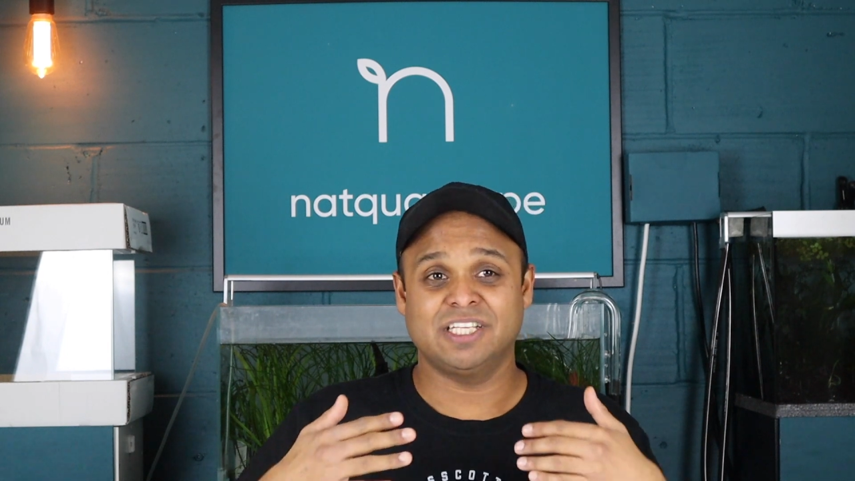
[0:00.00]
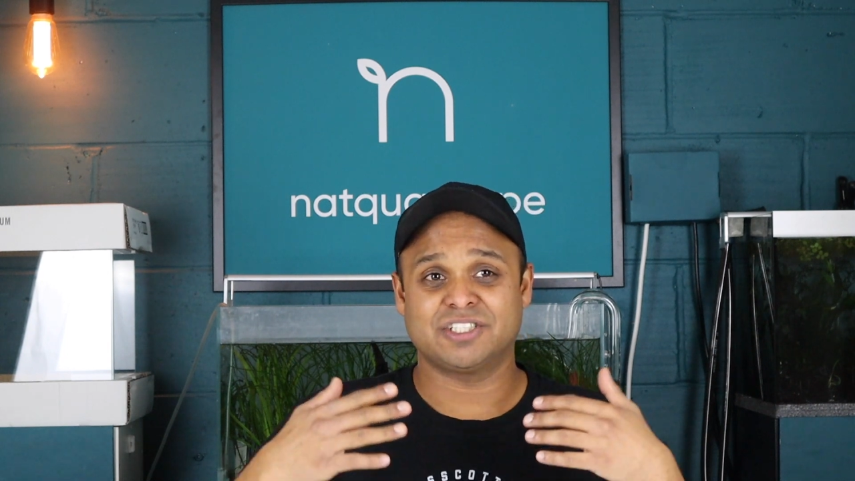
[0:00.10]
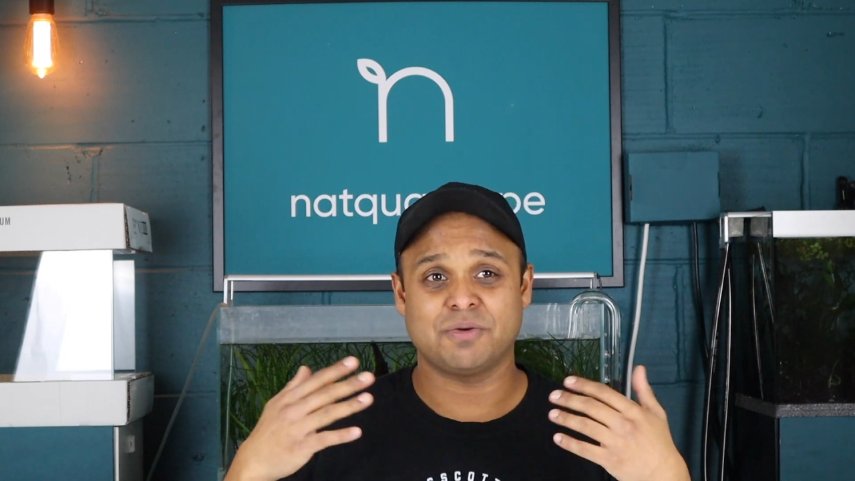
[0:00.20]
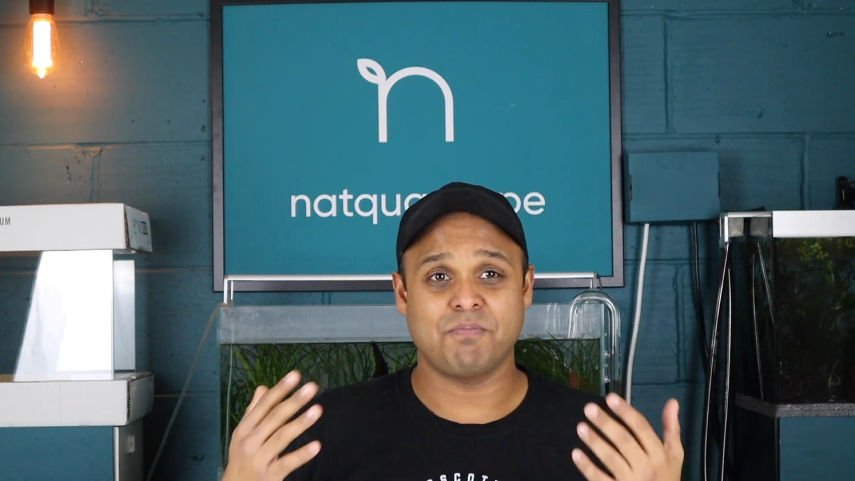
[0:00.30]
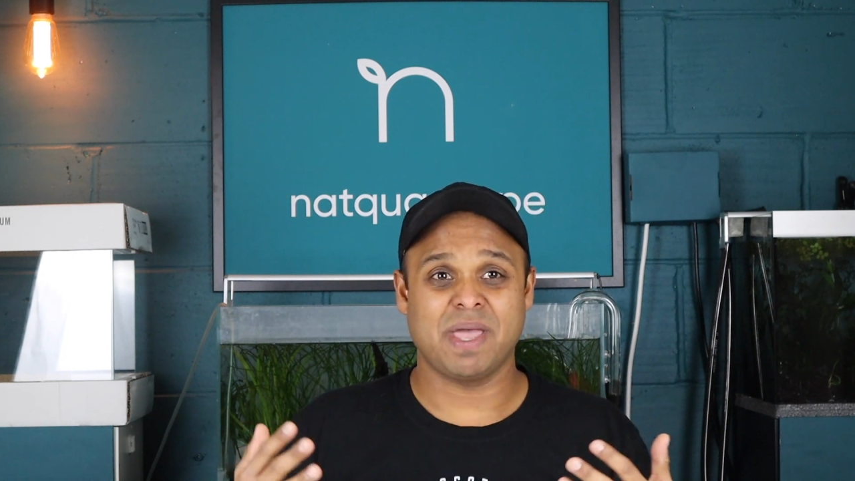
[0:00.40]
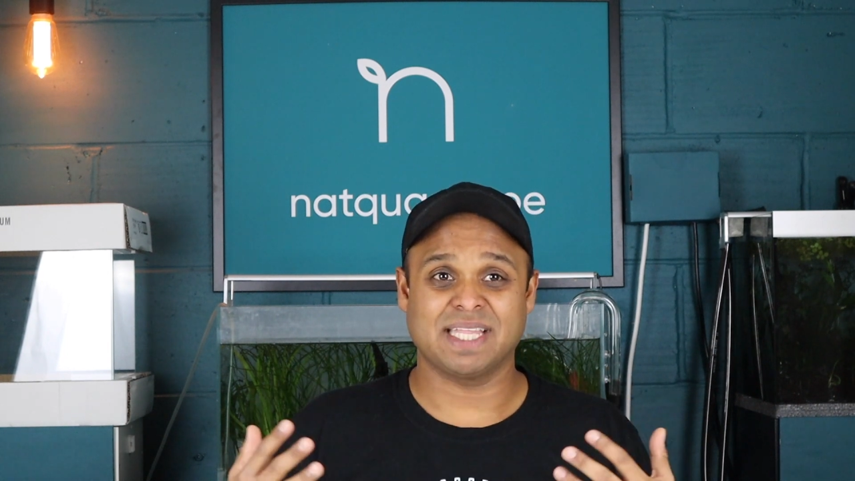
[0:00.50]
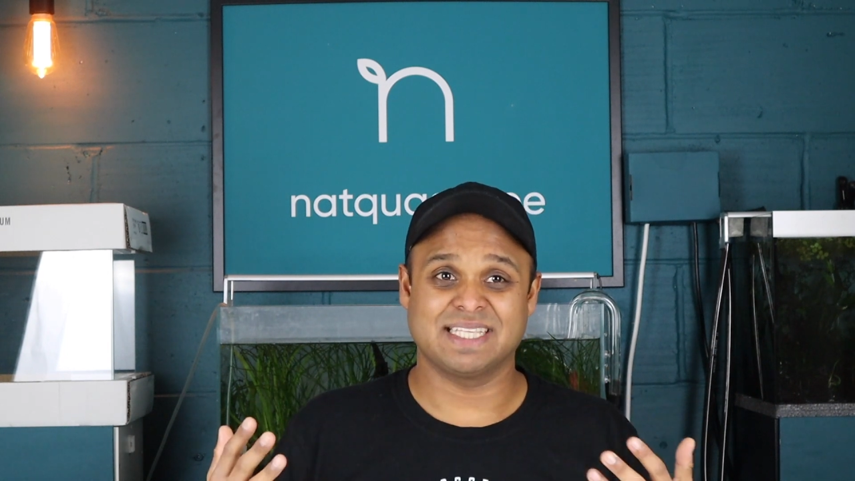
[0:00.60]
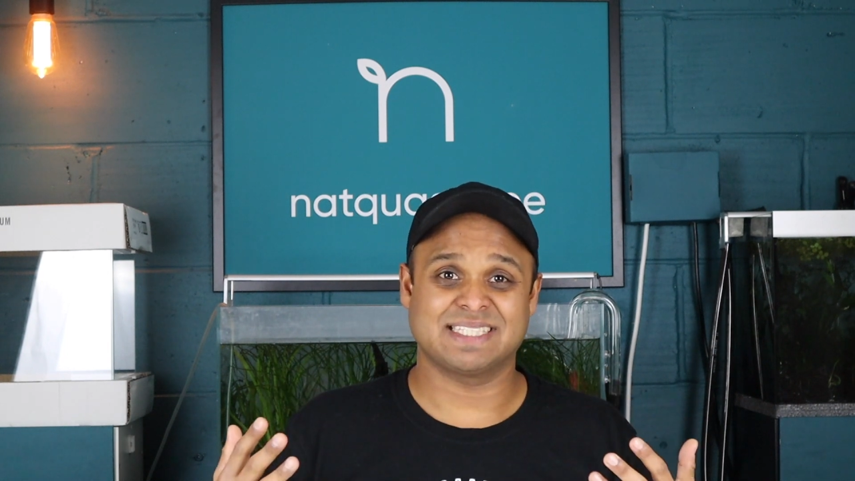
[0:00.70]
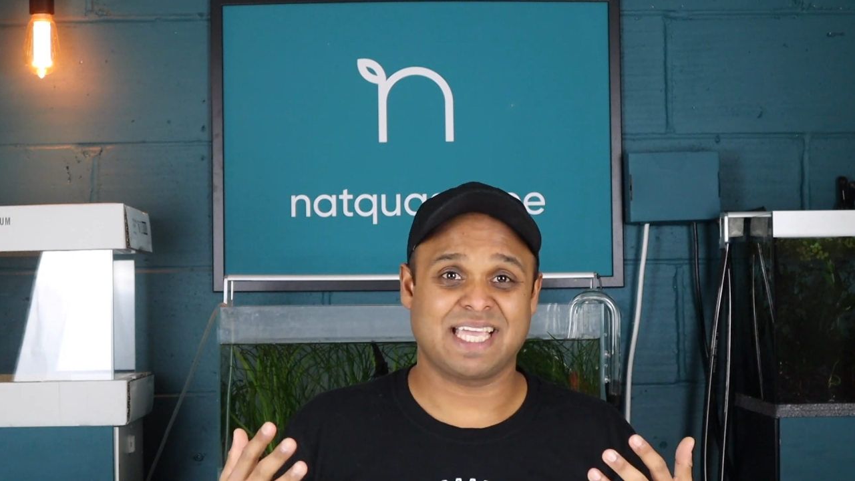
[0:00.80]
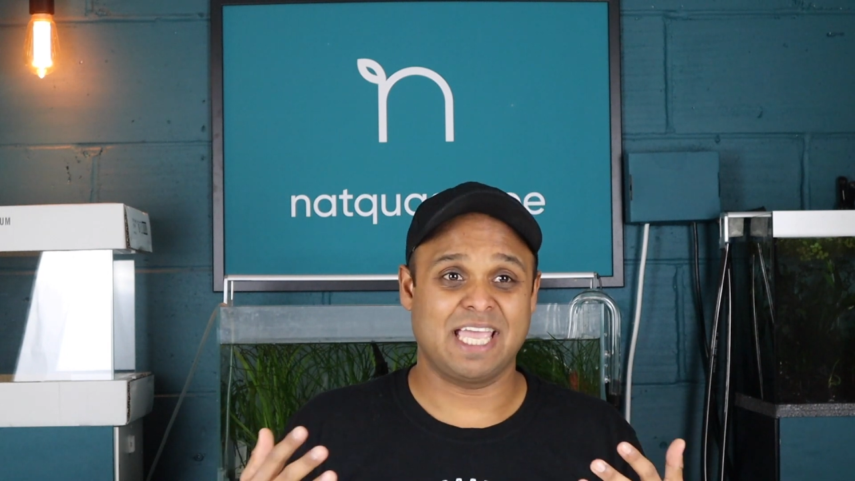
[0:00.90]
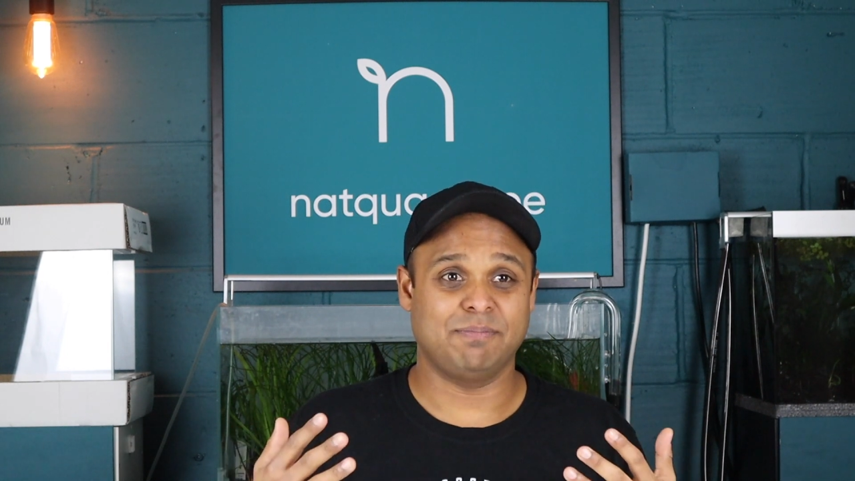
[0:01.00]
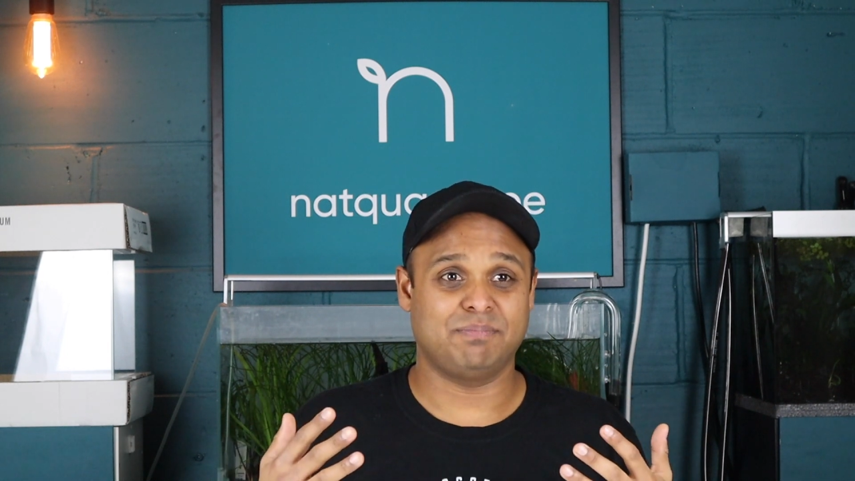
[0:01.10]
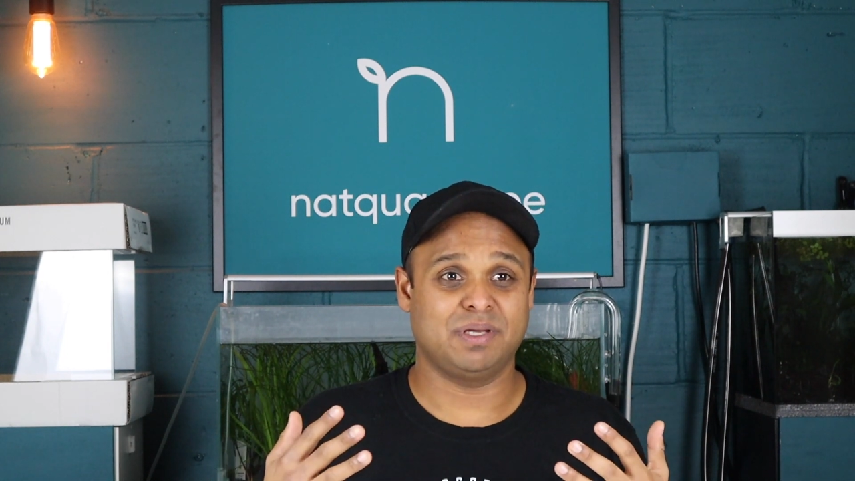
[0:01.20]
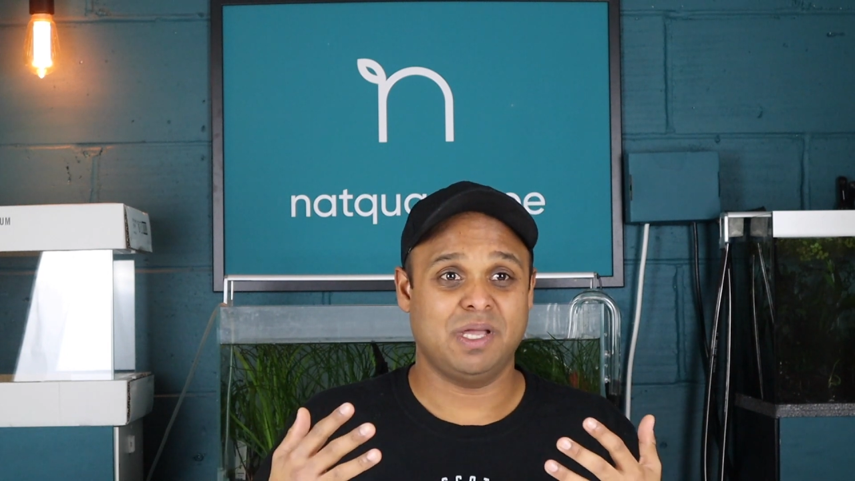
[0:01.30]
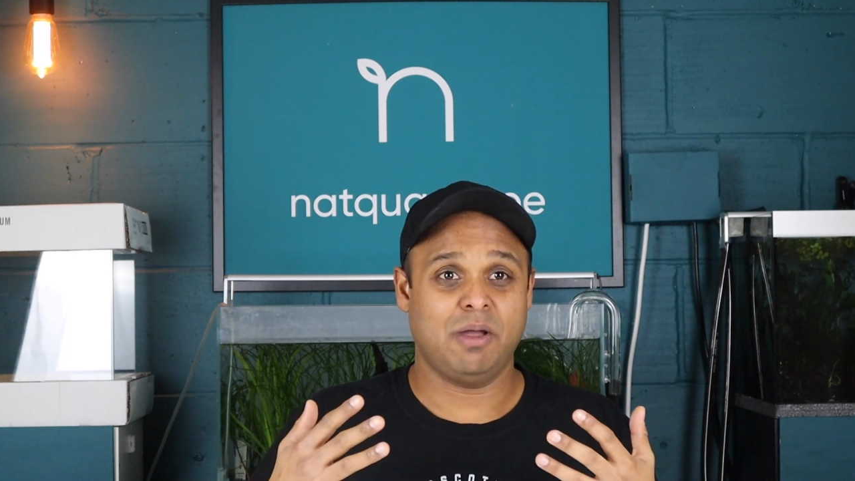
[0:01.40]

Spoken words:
to make the scape